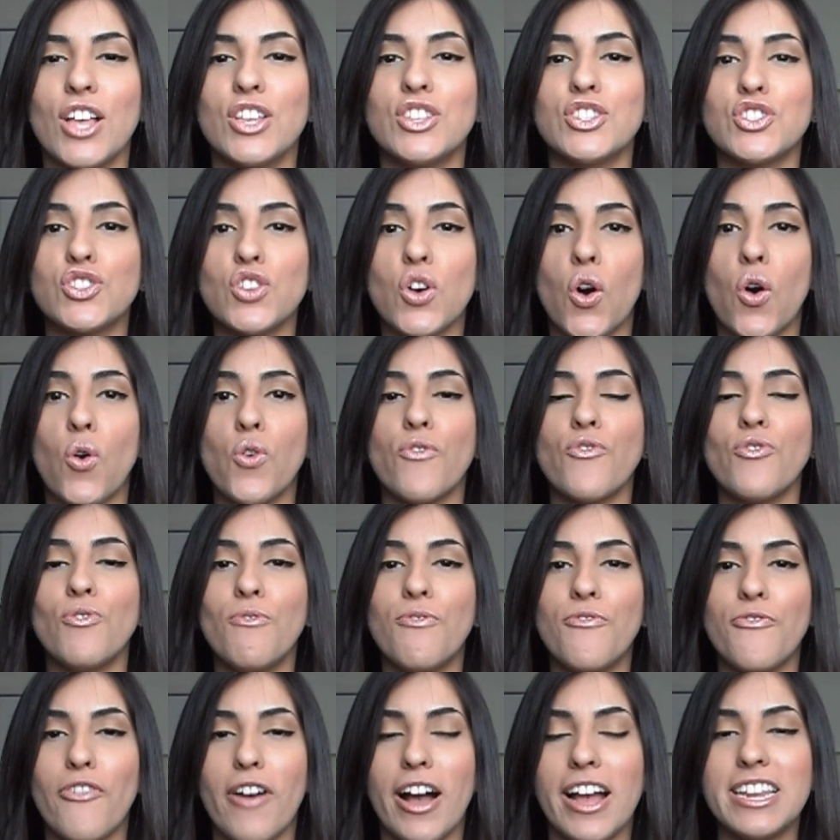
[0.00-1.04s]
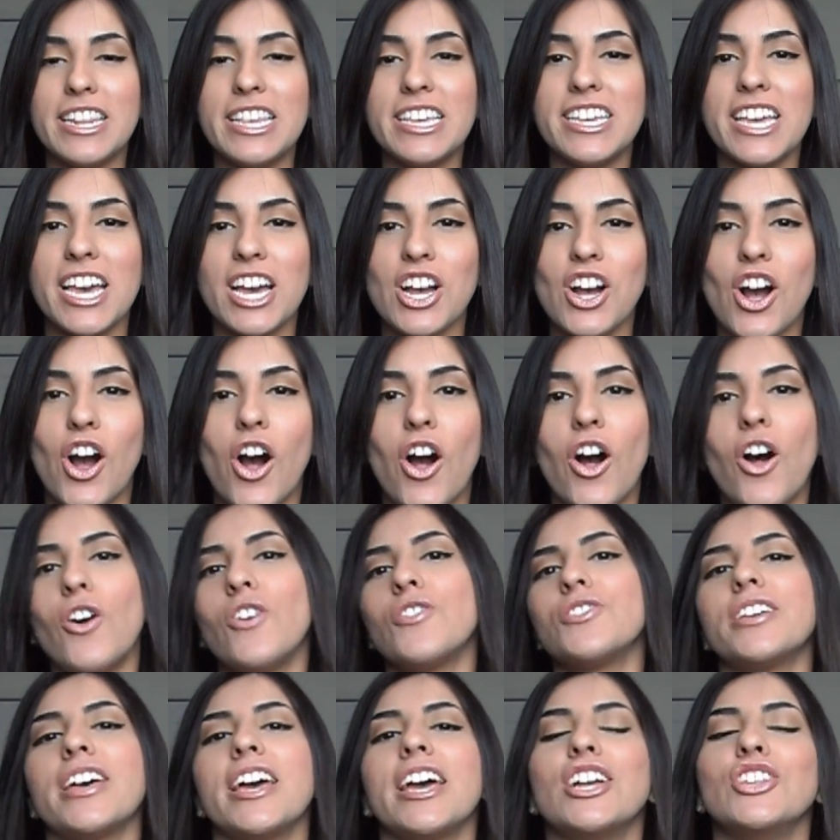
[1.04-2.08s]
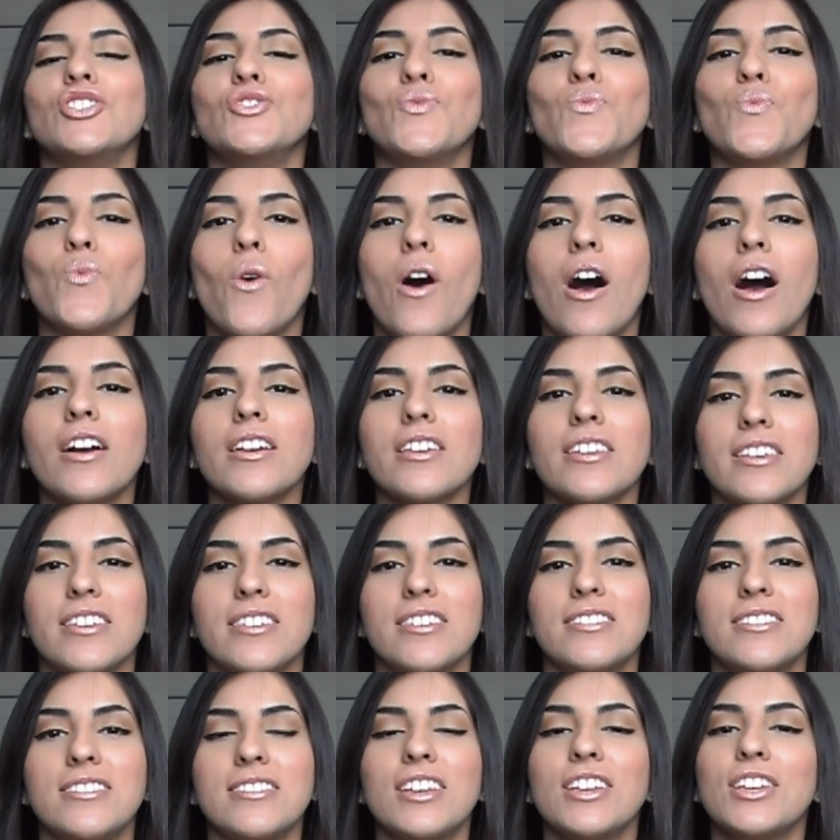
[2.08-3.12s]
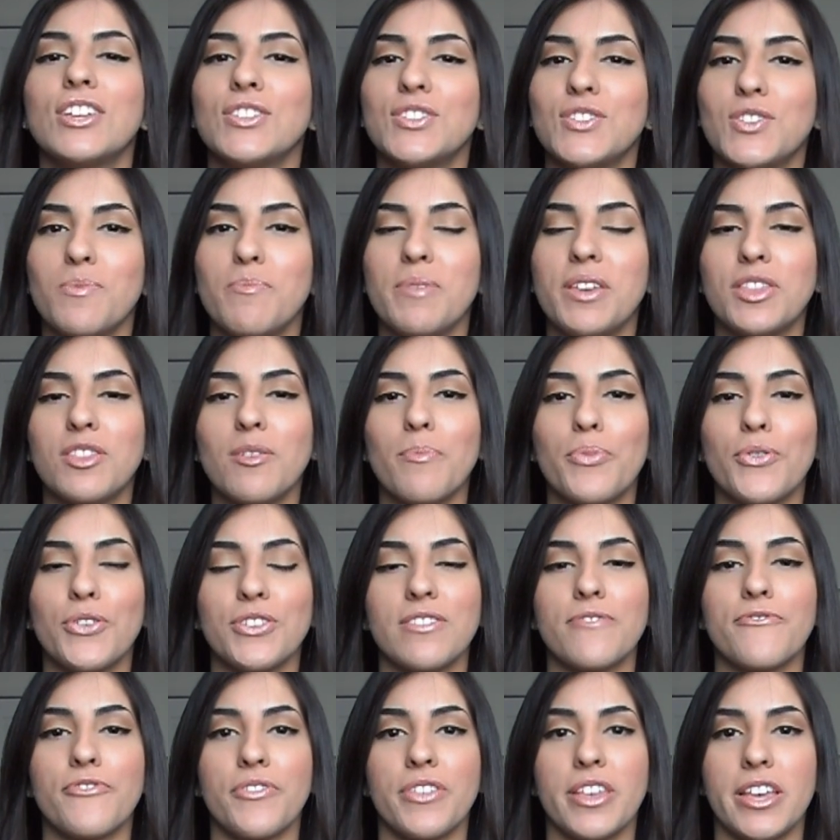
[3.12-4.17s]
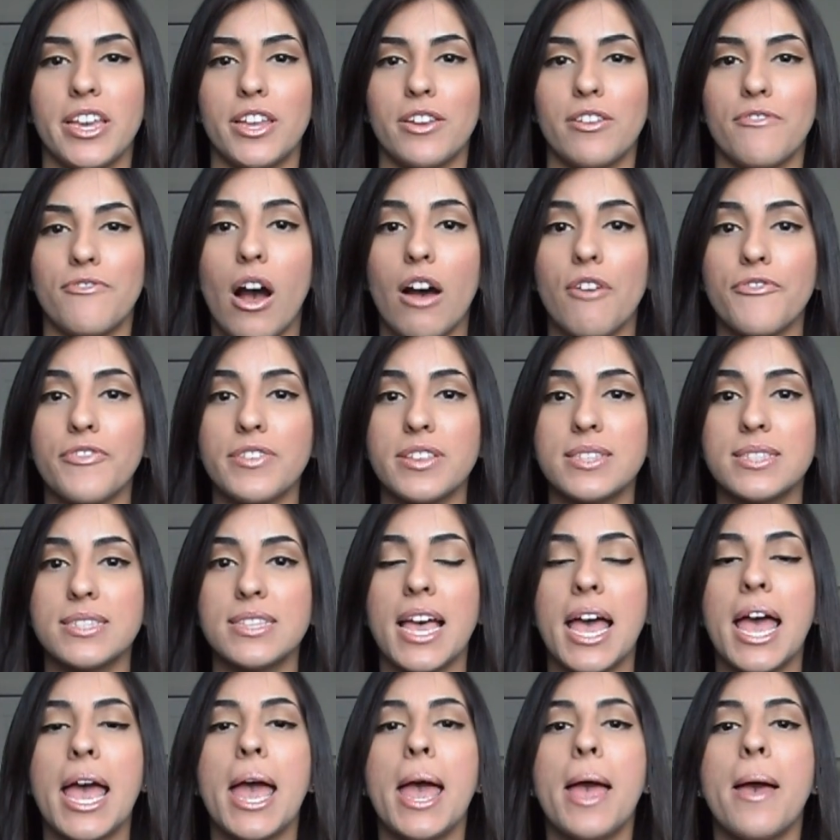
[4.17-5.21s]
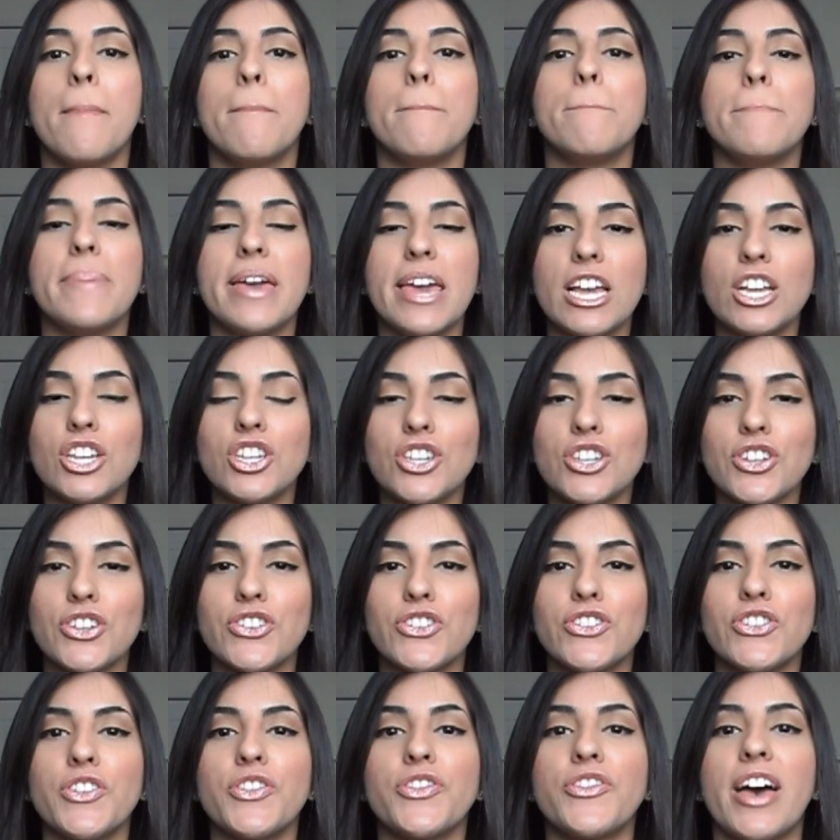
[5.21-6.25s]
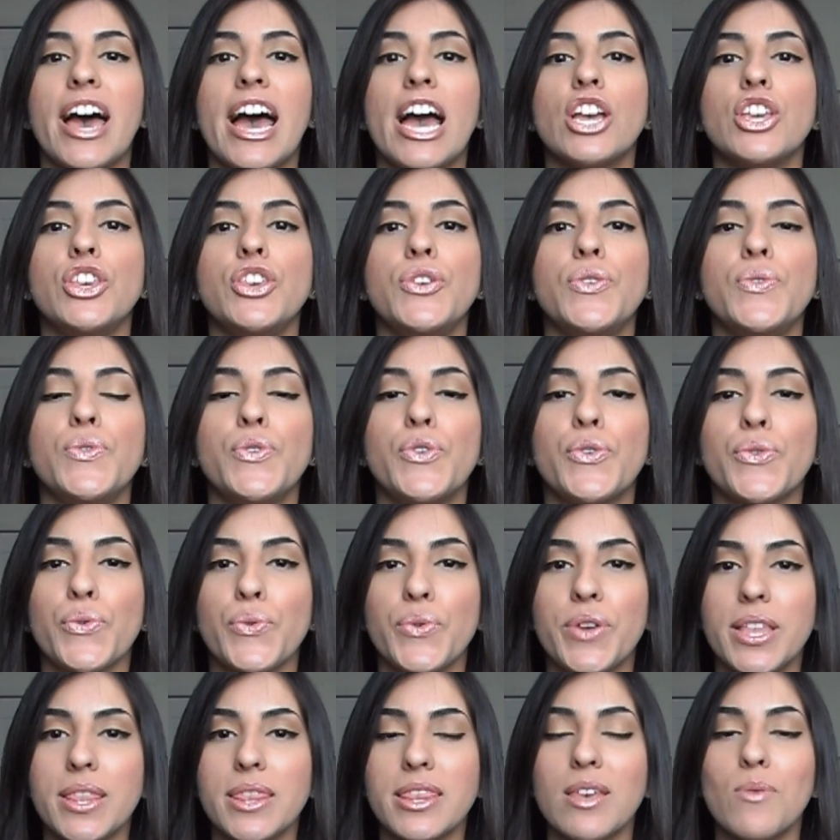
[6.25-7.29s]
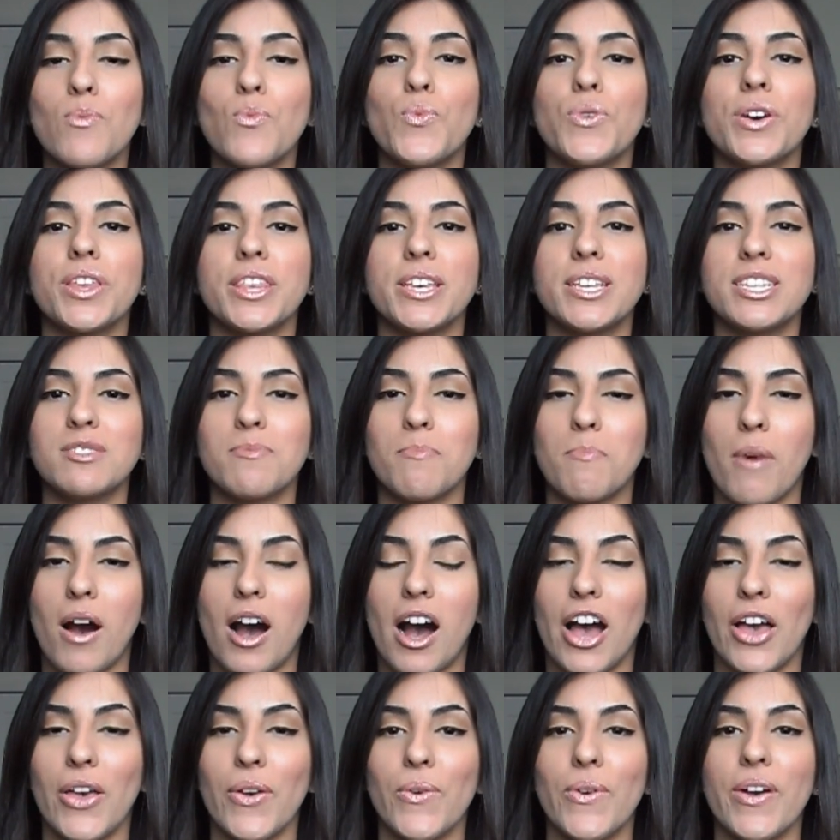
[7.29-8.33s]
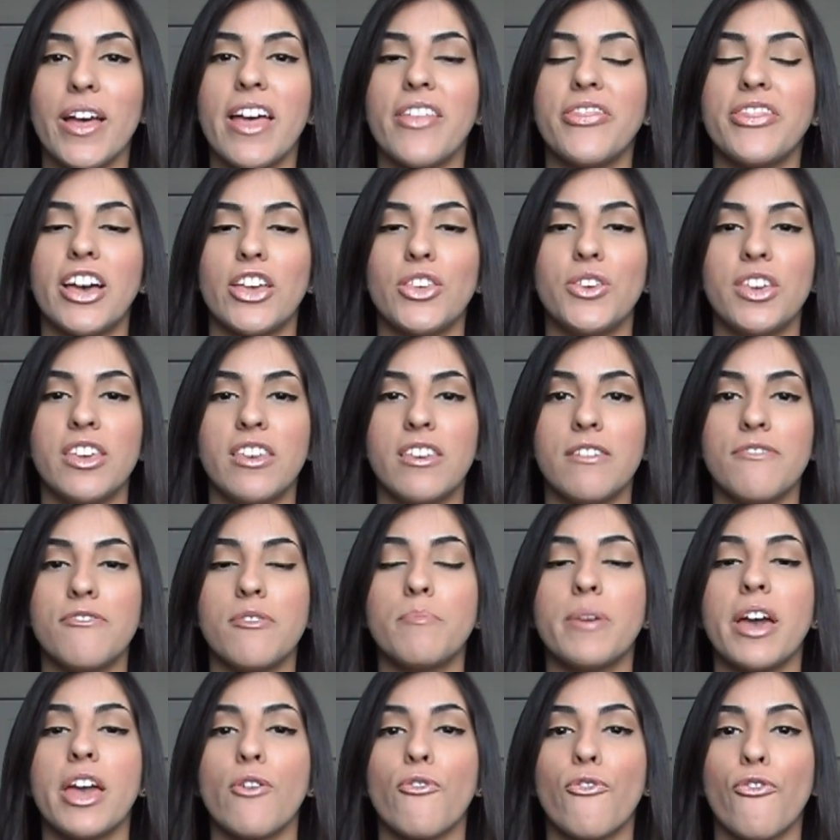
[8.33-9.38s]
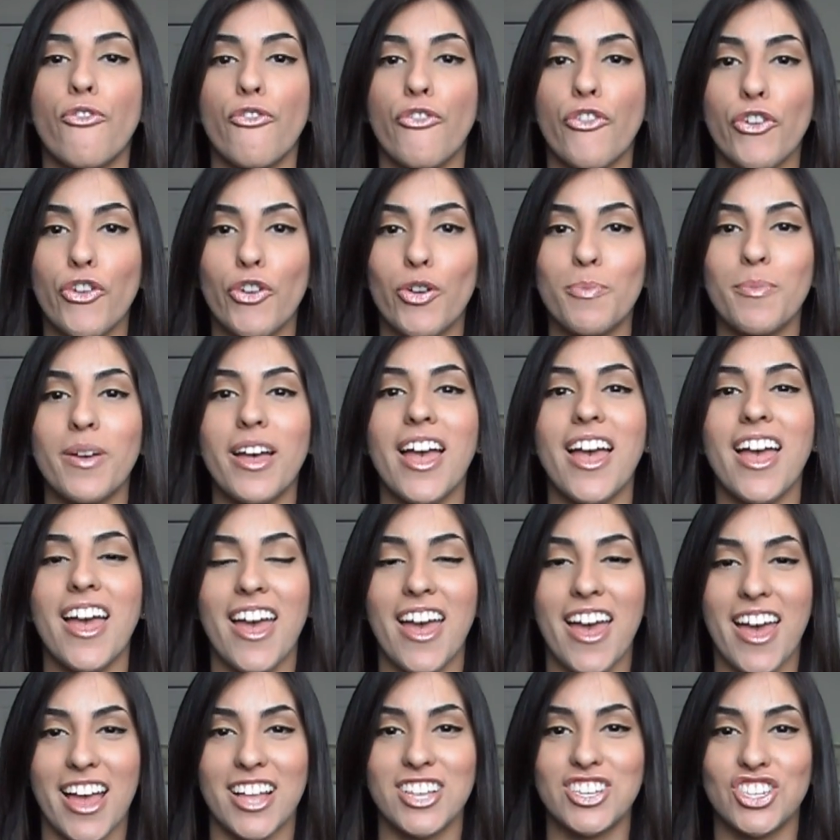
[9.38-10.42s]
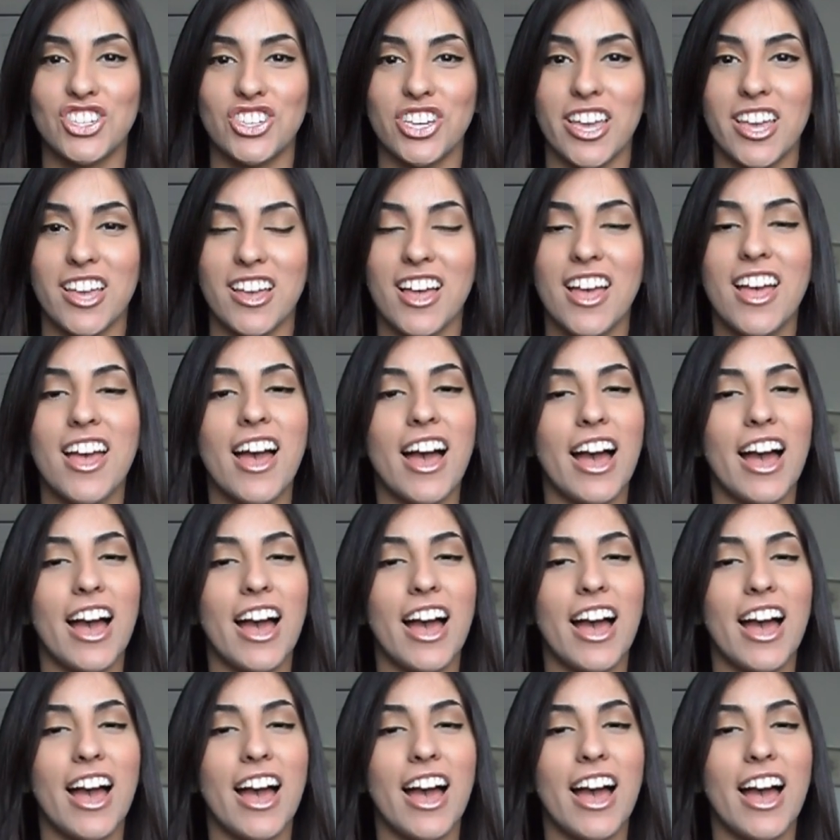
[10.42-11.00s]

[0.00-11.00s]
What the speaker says: So if you finally get called and you walk in to meet the person for the interview office, make sure that you greet them with a smile and that you give them a firm handshake.